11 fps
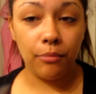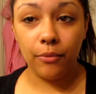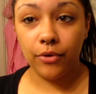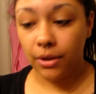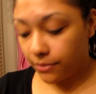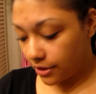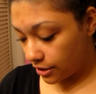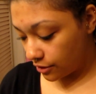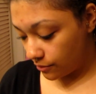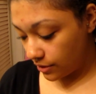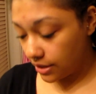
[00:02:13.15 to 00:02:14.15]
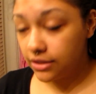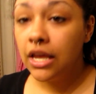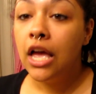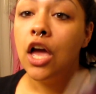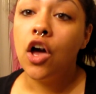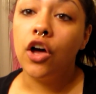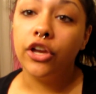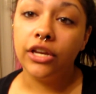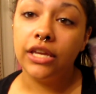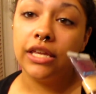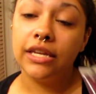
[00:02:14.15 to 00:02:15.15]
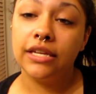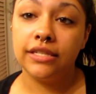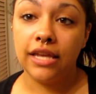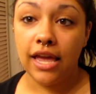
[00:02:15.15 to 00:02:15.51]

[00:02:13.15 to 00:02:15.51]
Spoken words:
But what I'm gonna do is, all you need is